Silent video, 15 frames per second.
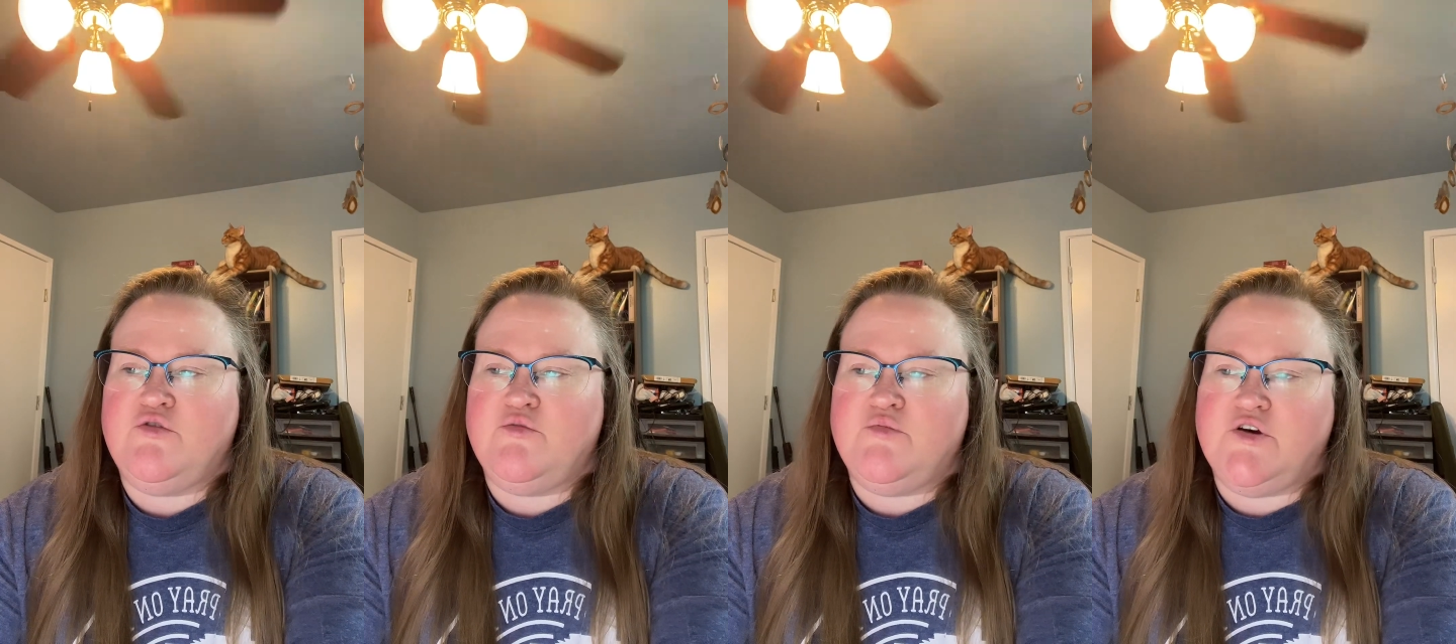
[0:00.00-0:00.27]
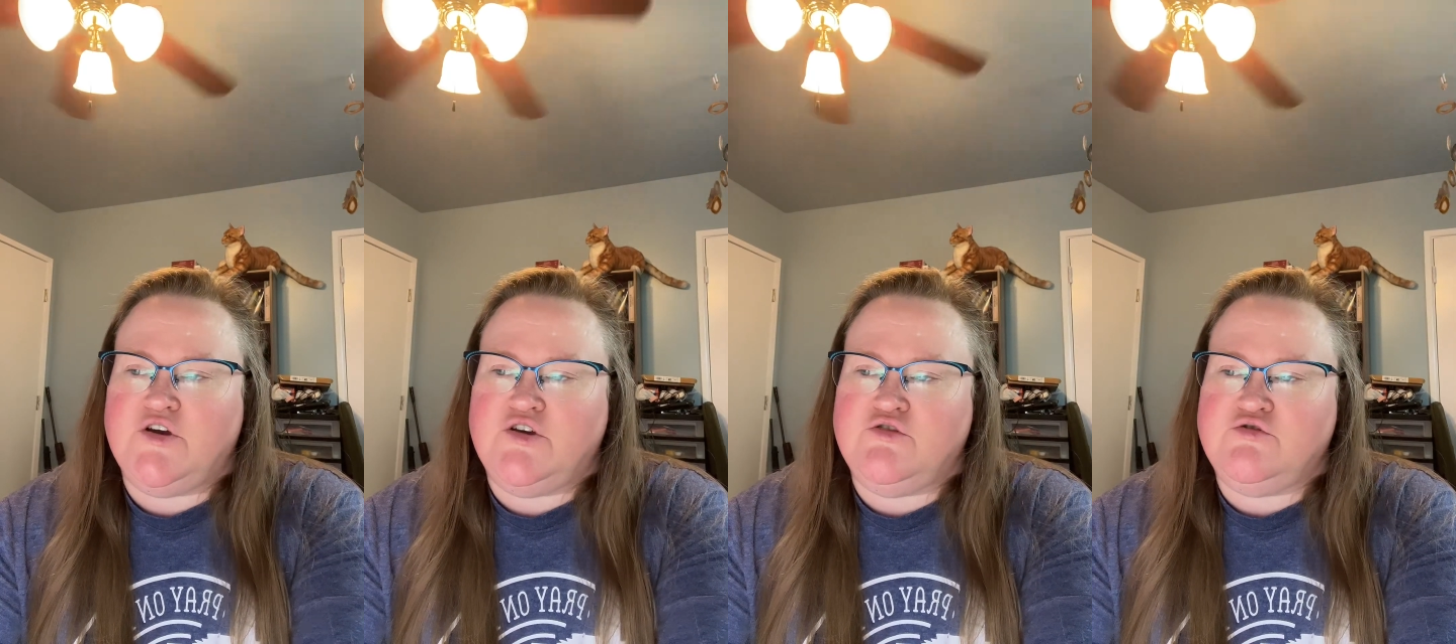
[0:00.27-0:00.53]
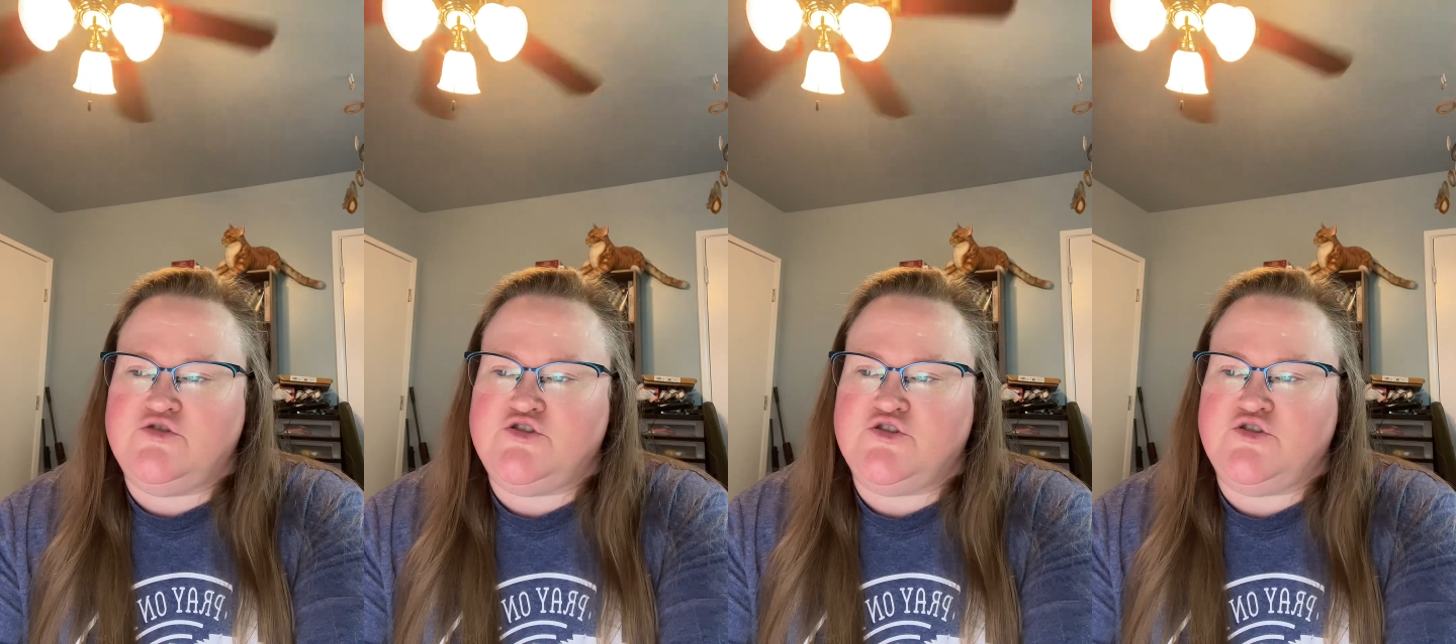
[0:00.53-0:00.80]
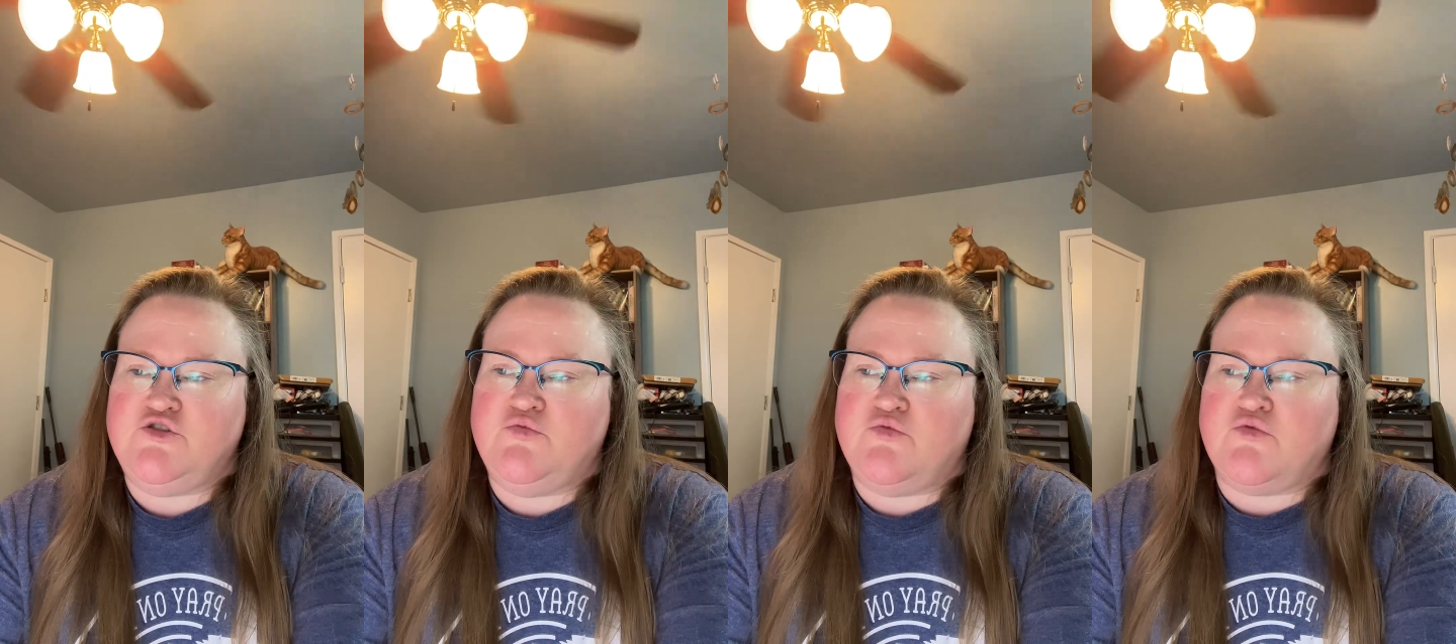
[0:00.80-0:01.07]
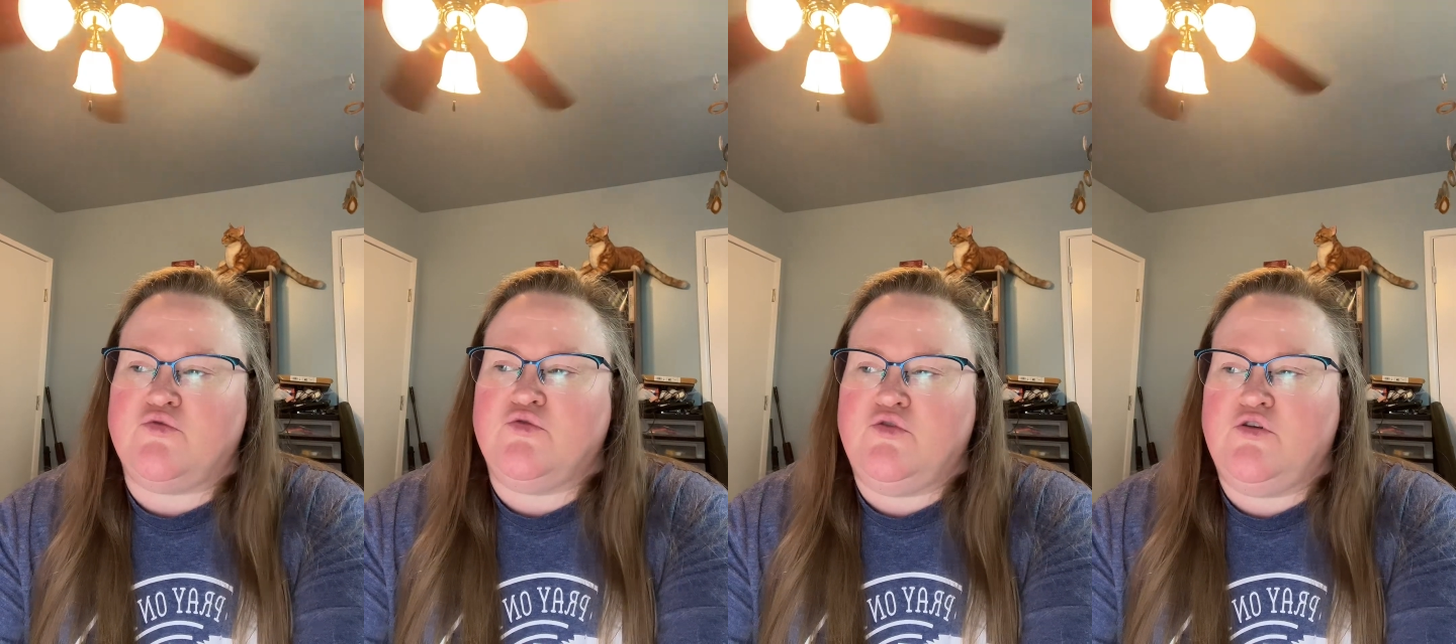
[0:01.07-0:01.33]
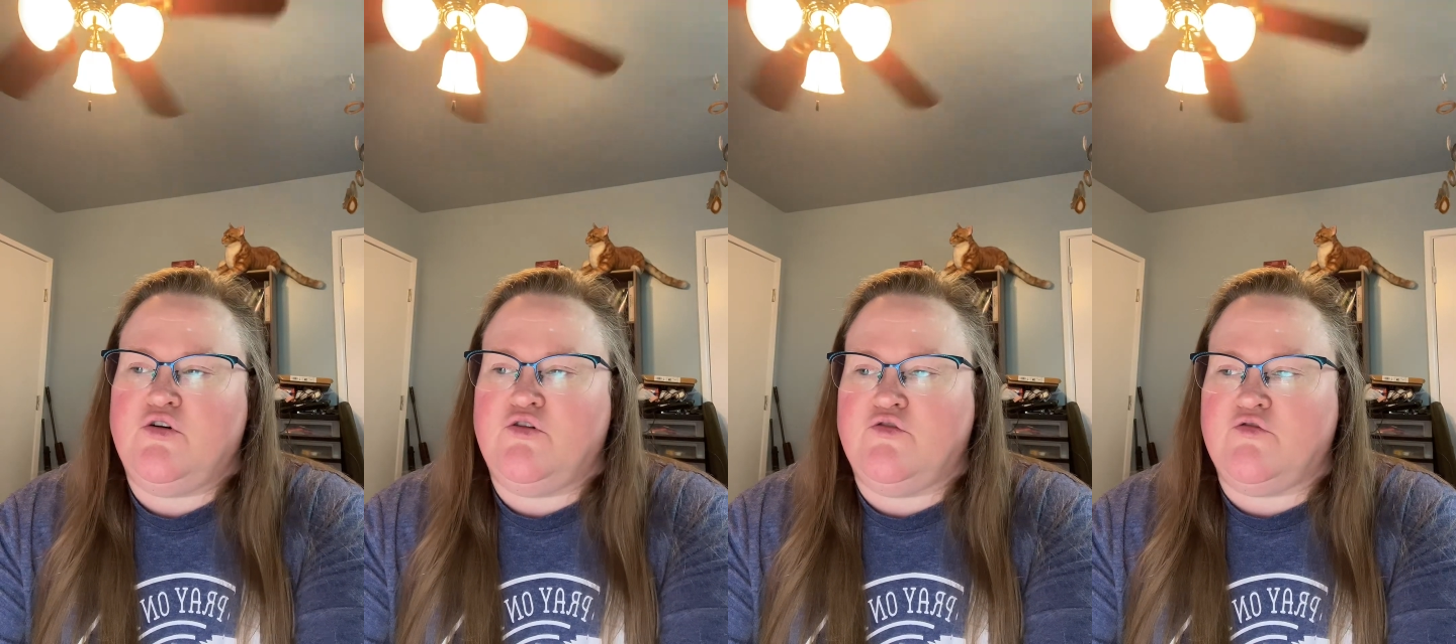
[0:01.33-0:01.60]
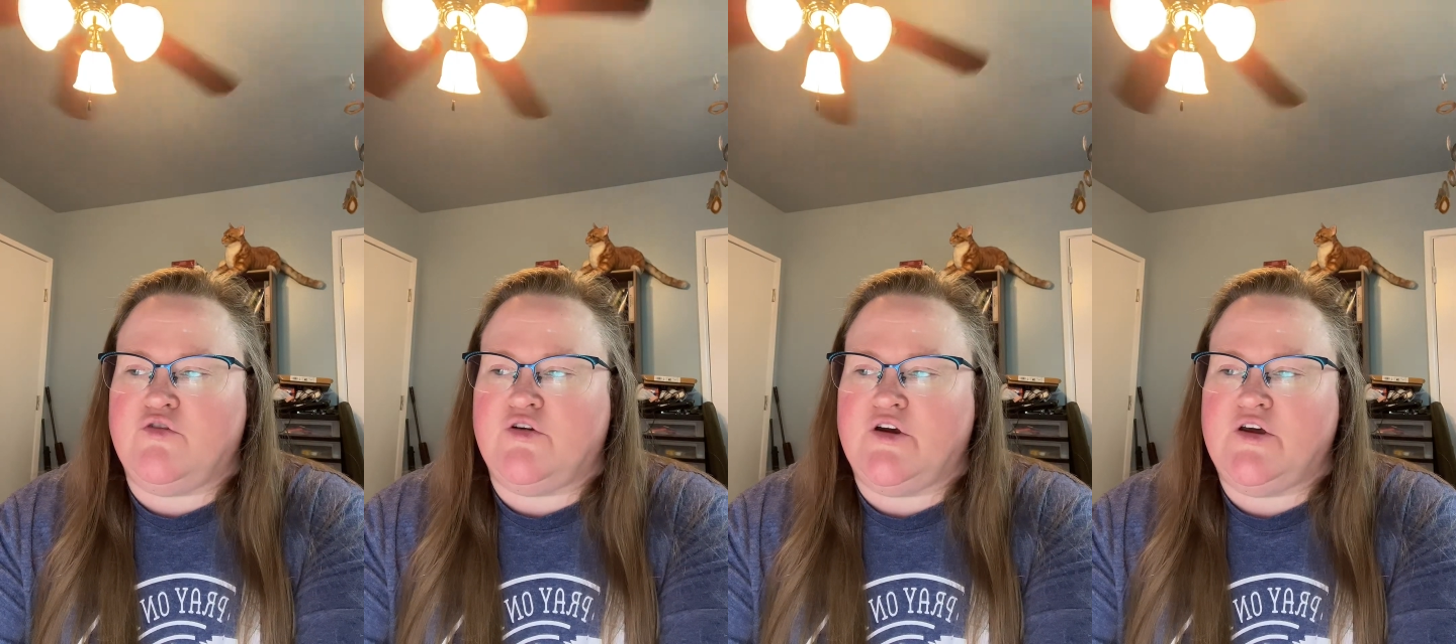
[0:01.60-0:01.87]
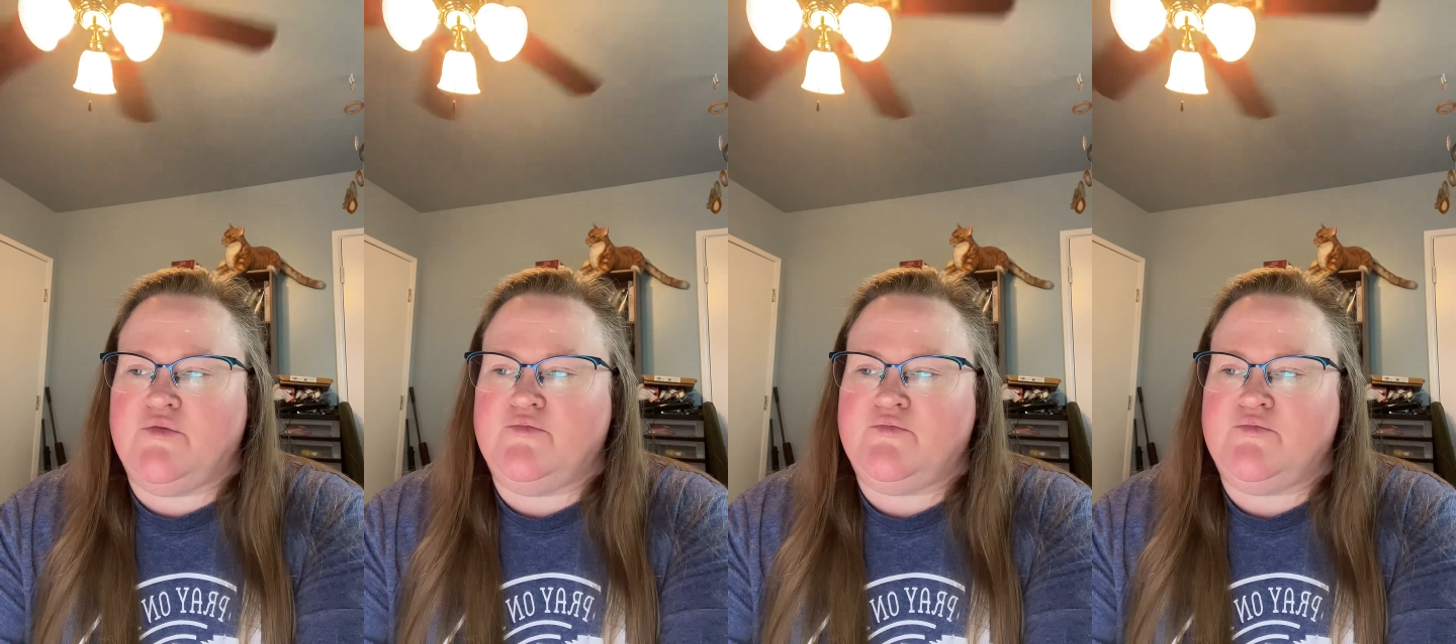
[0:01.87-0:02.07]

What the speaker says: but you should rule over it.